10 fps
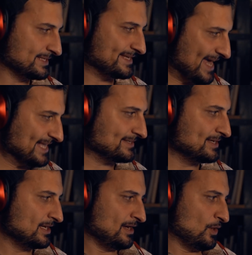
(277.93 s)
get
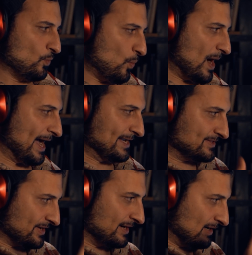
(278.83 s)
why
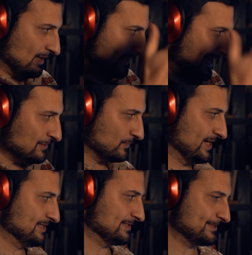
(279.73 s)
there are light
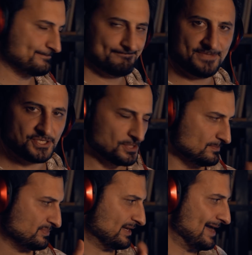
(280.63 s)
rays. There
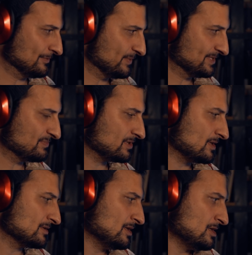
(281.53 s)
shouldn't be light rays
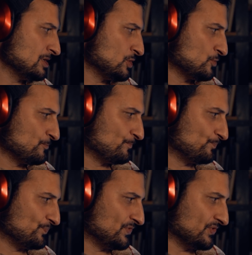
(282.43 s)
because
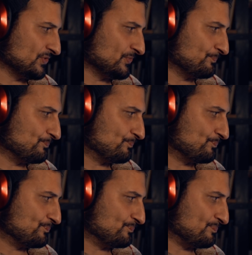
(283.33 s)
the
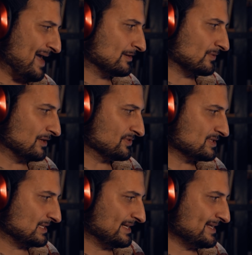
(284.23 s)
background is
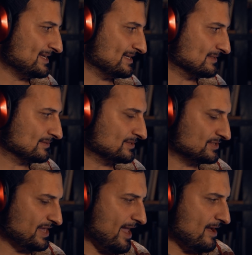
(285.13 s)
clean.
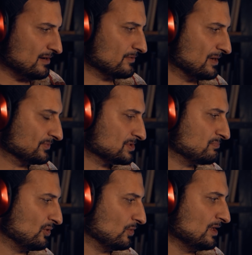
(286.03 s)
The air around this
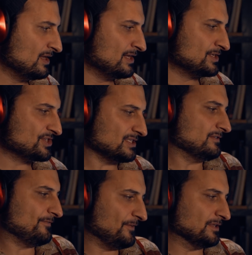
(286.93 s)
ball just
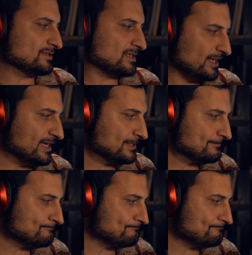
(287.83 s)
feels clean.